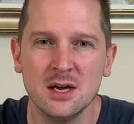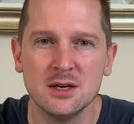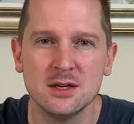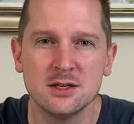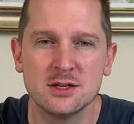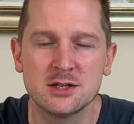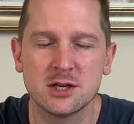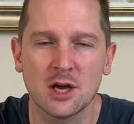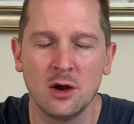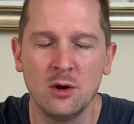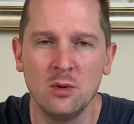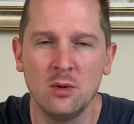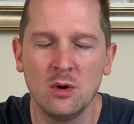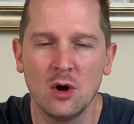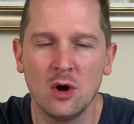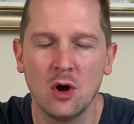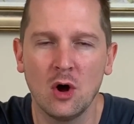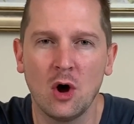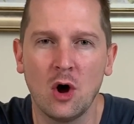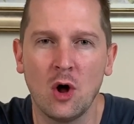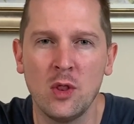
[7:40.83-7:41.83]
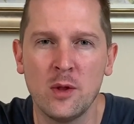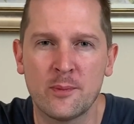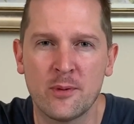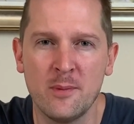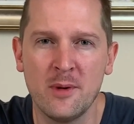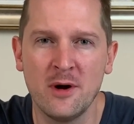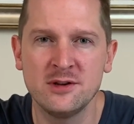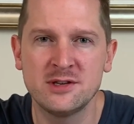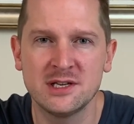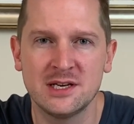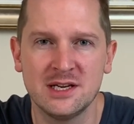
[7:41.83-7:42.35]
So on the
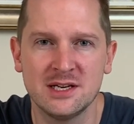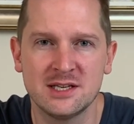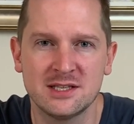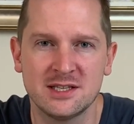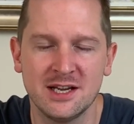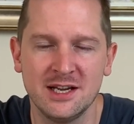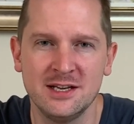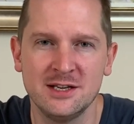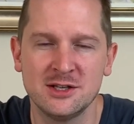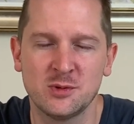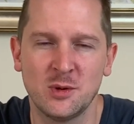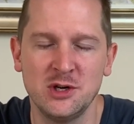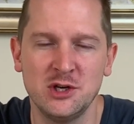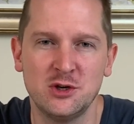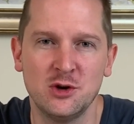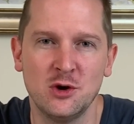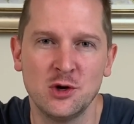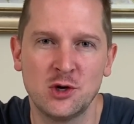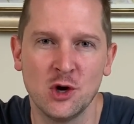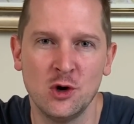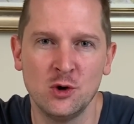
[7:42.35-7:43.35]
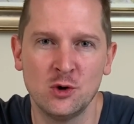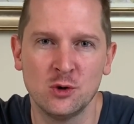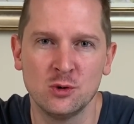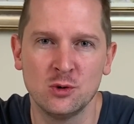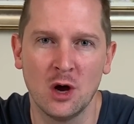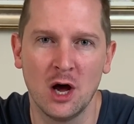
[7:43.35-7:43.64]
promoted listings, when you do a Google,